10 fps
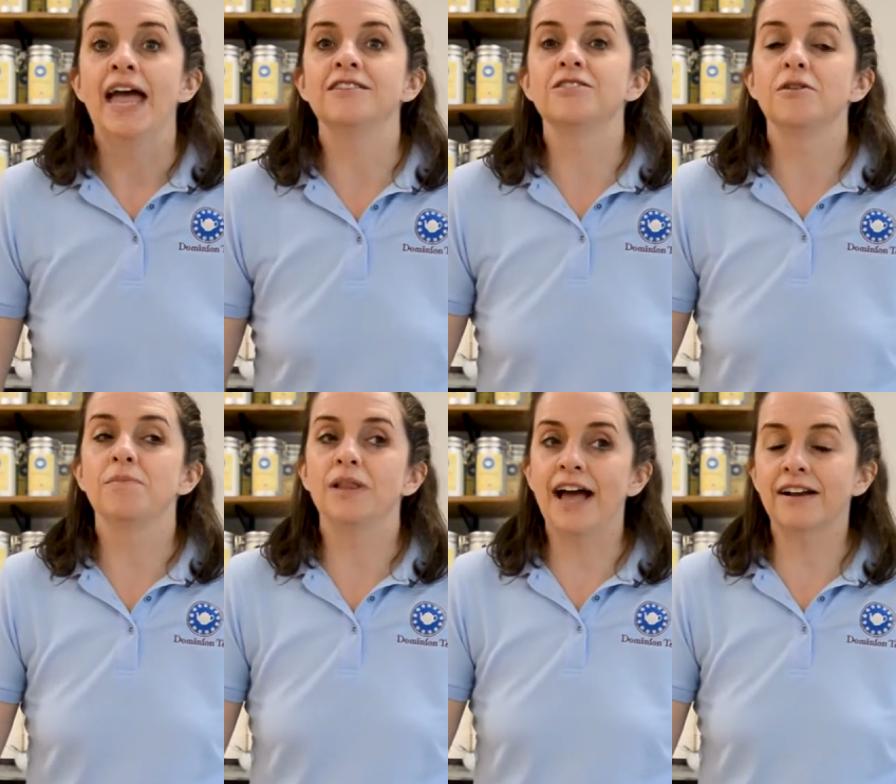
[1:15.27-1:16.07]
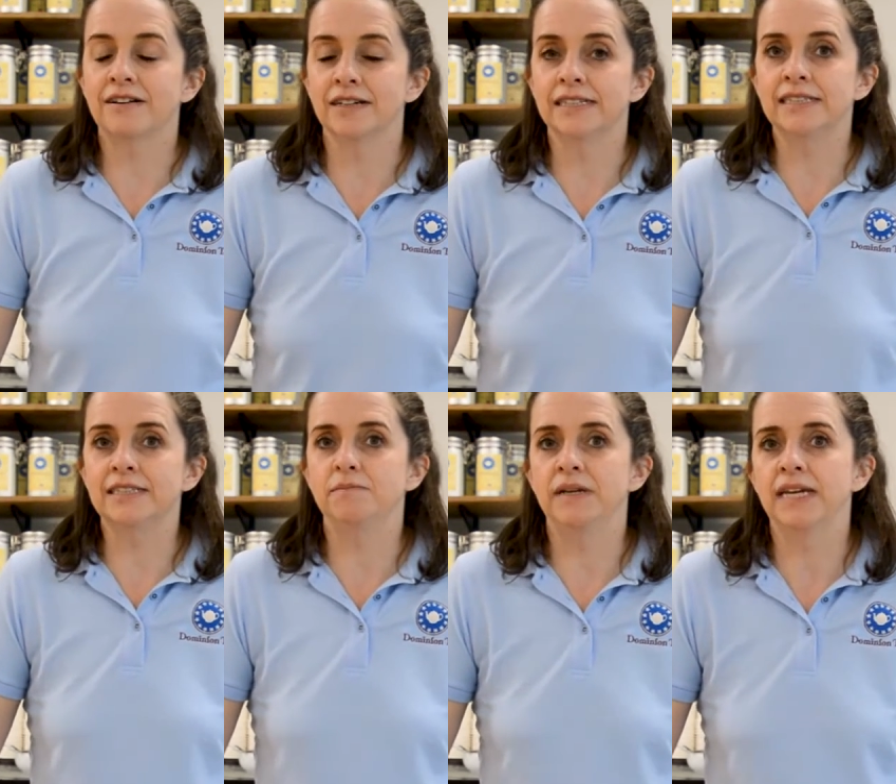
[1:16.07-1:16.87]
And so the black
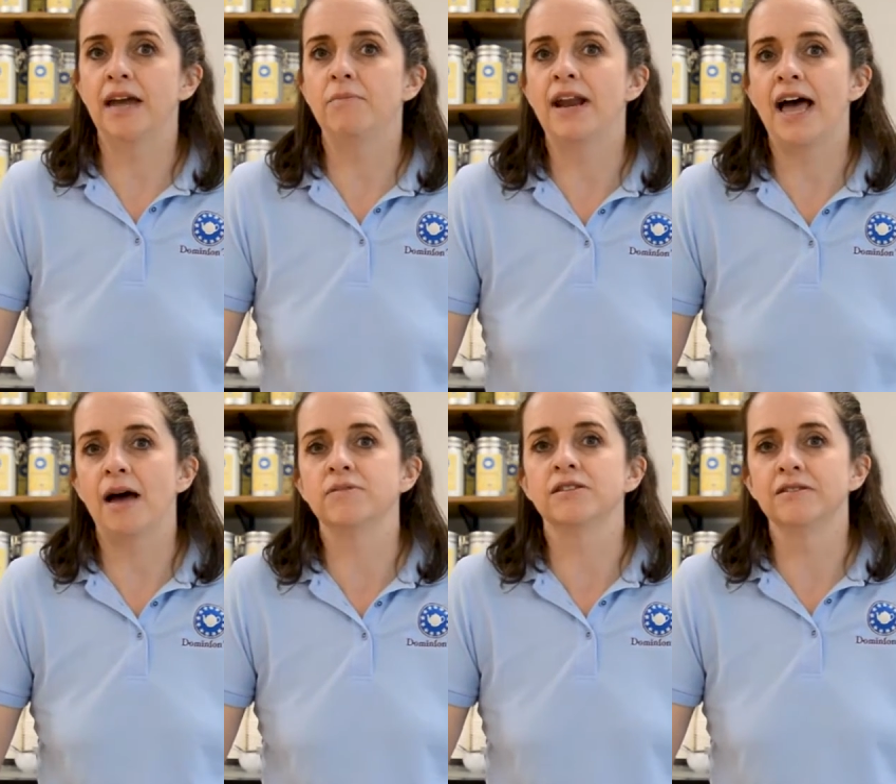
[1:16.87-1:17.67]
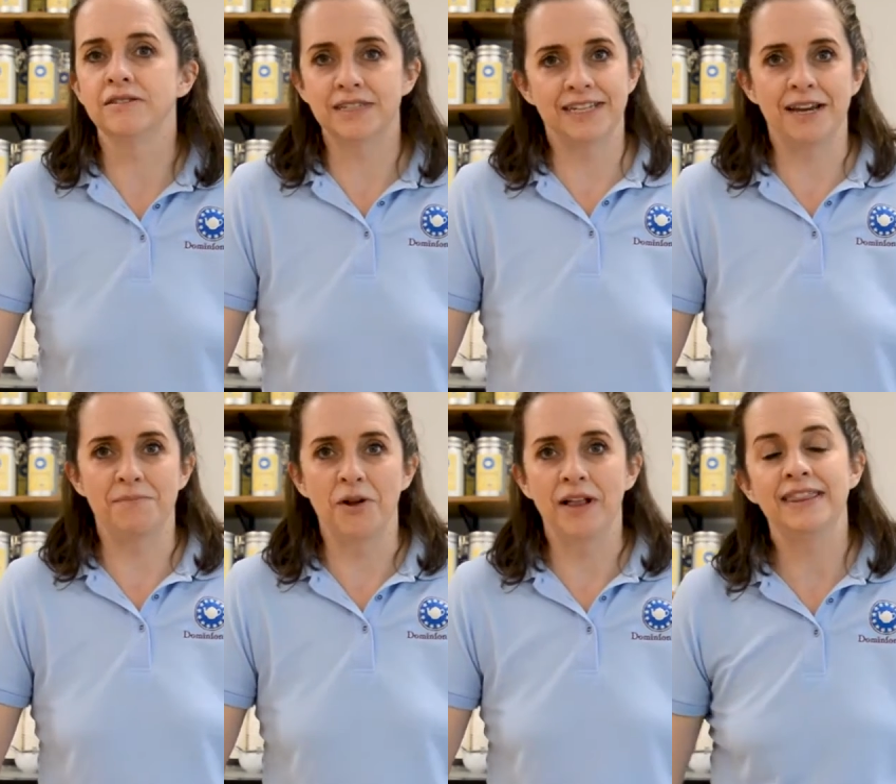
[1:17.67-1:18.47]
currants became an absolute staple,